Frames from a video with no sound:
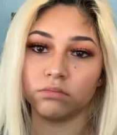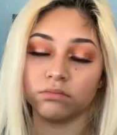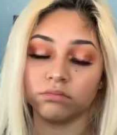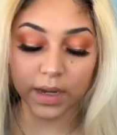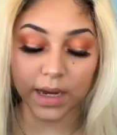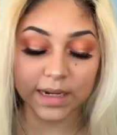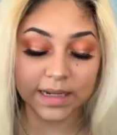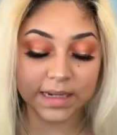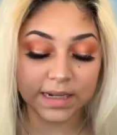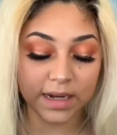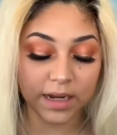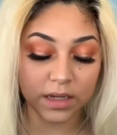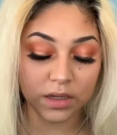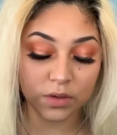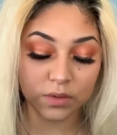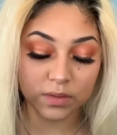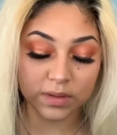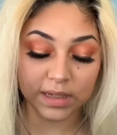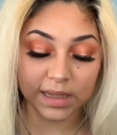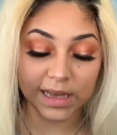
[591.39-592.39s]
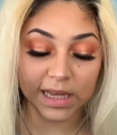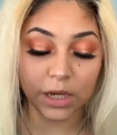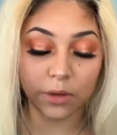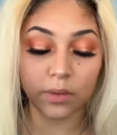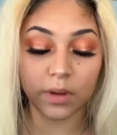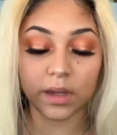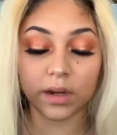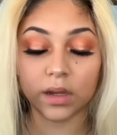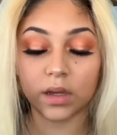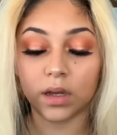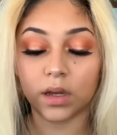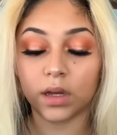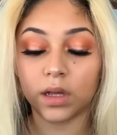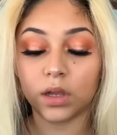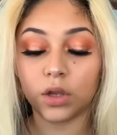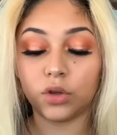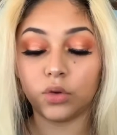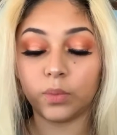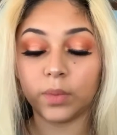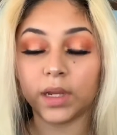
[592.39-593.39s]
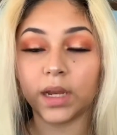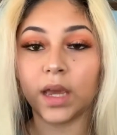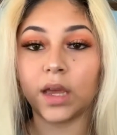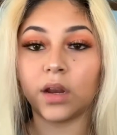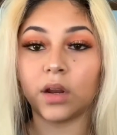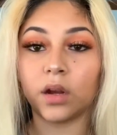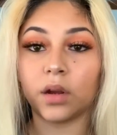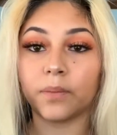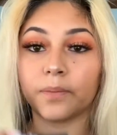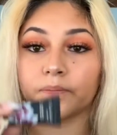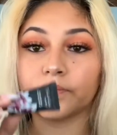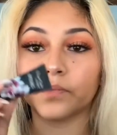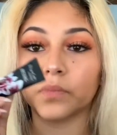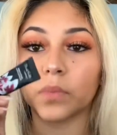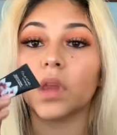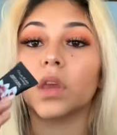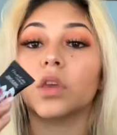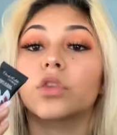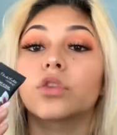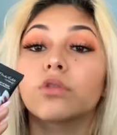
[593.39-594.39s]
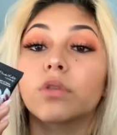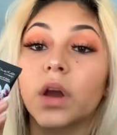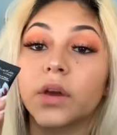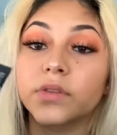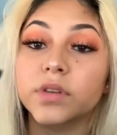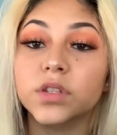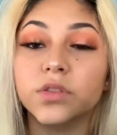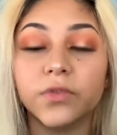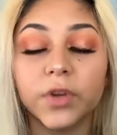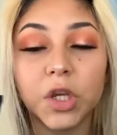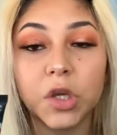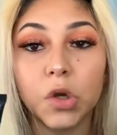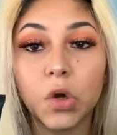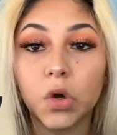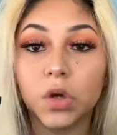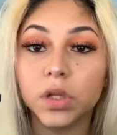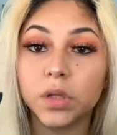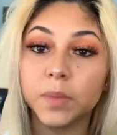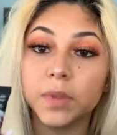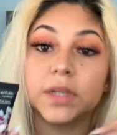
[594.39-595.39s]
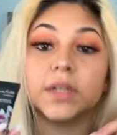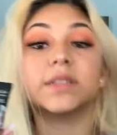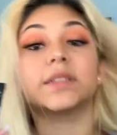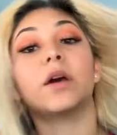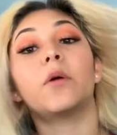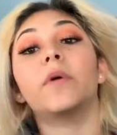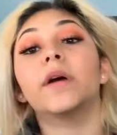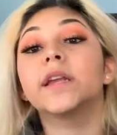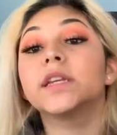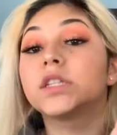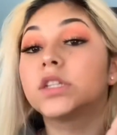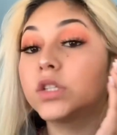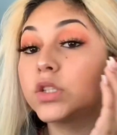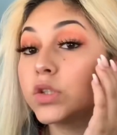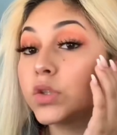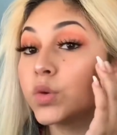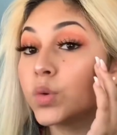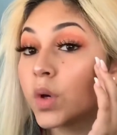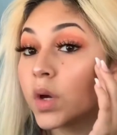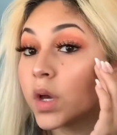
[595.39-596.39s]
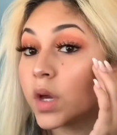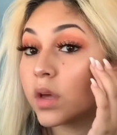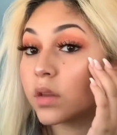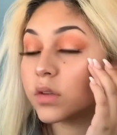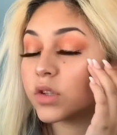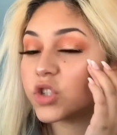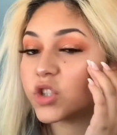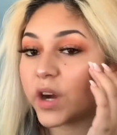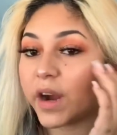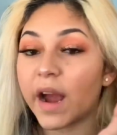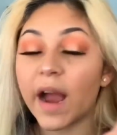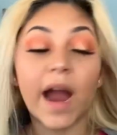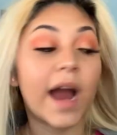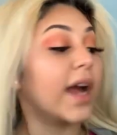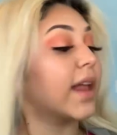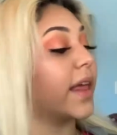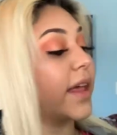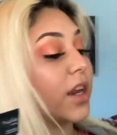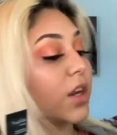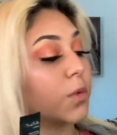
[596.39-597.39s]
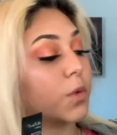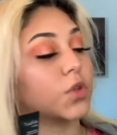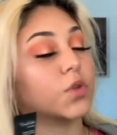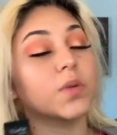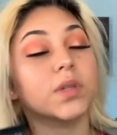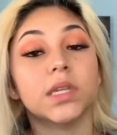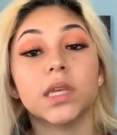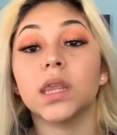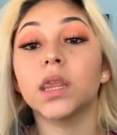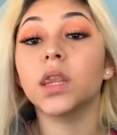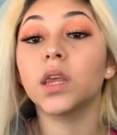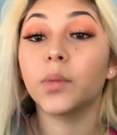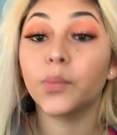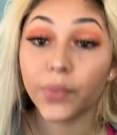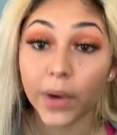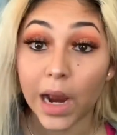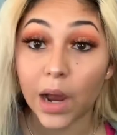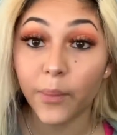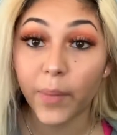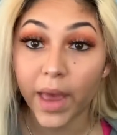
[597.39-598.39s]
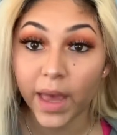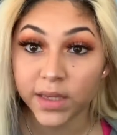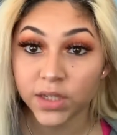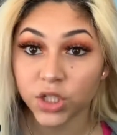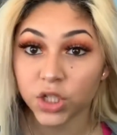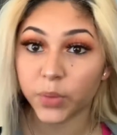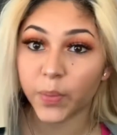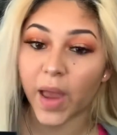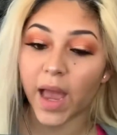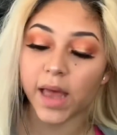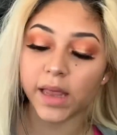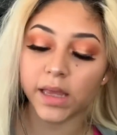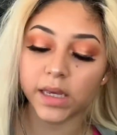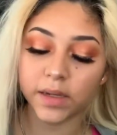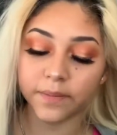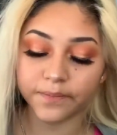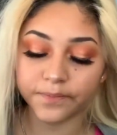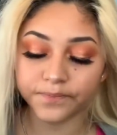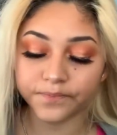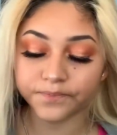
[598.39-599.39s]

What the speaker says: I did not use the liquid illuminator throughout this video only because I wanted to do the dry highlighter, which was in the Brow Master palette.